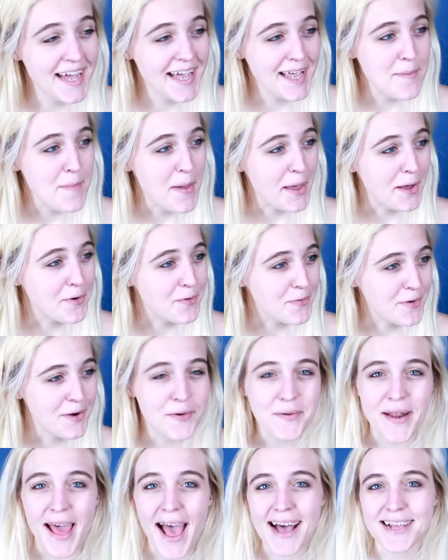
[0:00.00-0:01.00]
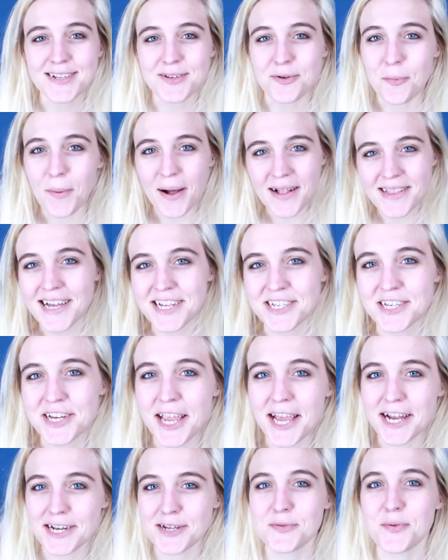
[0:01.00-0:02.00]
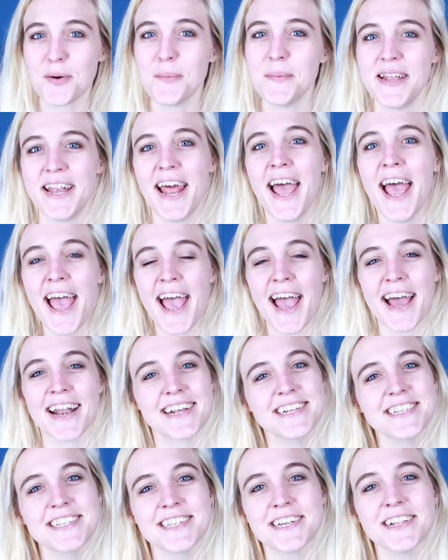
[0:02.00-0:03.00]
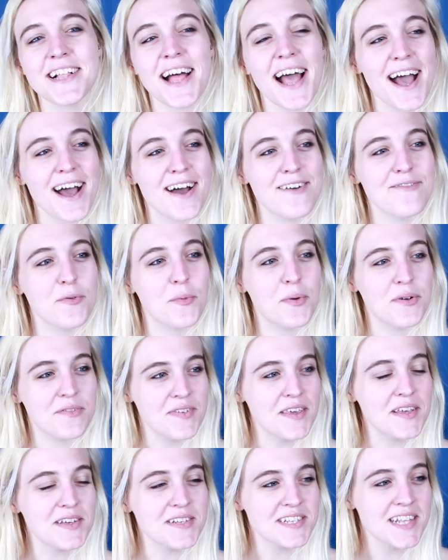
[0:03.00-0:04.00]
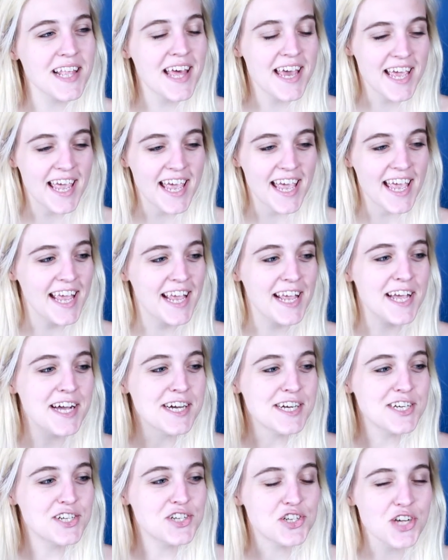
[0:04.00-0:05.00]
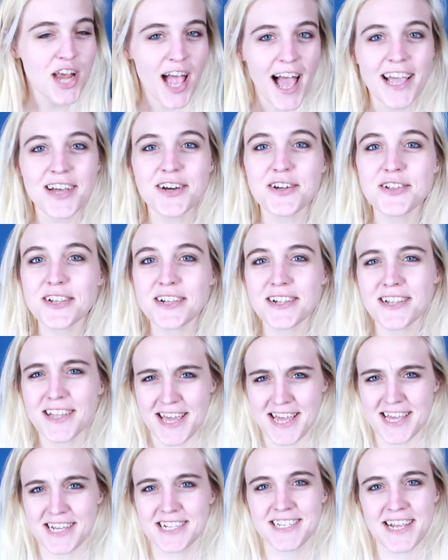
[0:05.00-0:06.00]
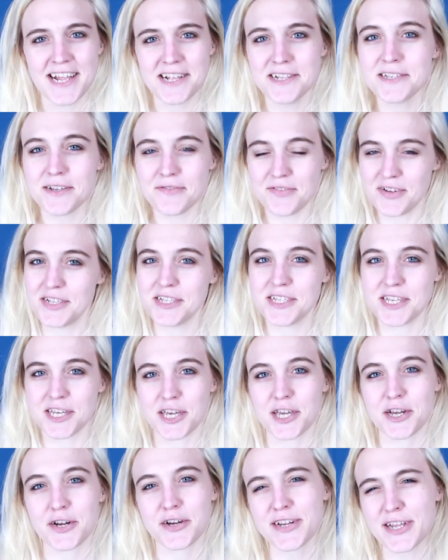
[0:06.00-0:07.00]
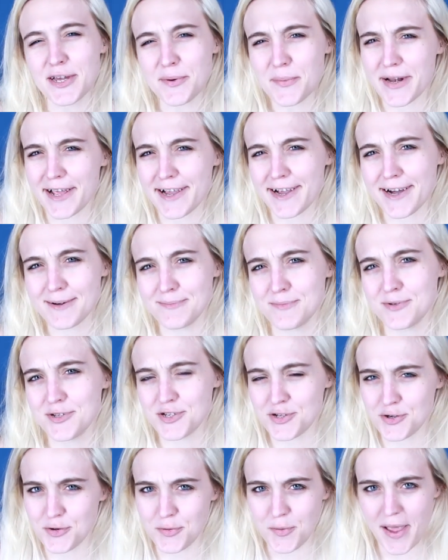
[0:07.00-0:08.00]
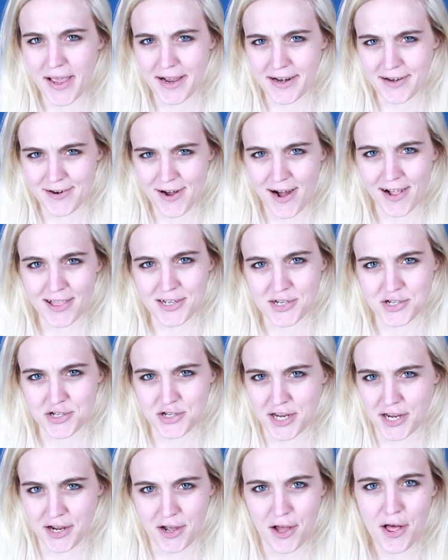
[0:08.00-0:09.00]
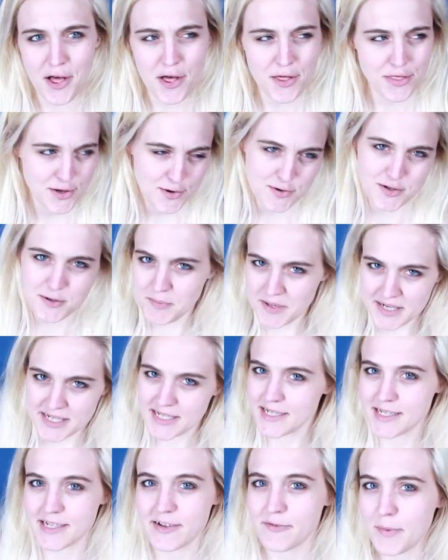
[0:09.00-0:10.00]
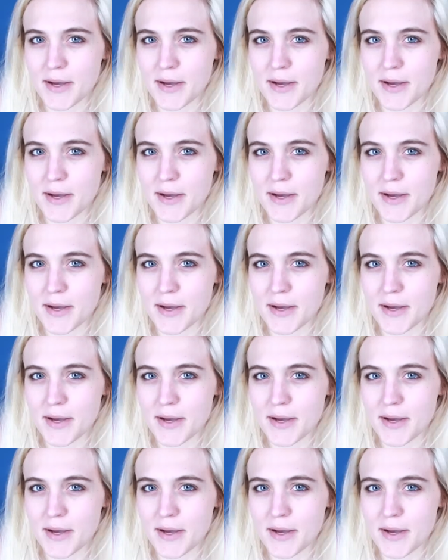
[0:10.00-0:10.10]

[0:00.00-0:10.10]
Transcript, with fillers: I am a grown-ass, well-educated woman, and I still have what feels like a childlike sense of insecurity when it comes to acknowledging those pieces of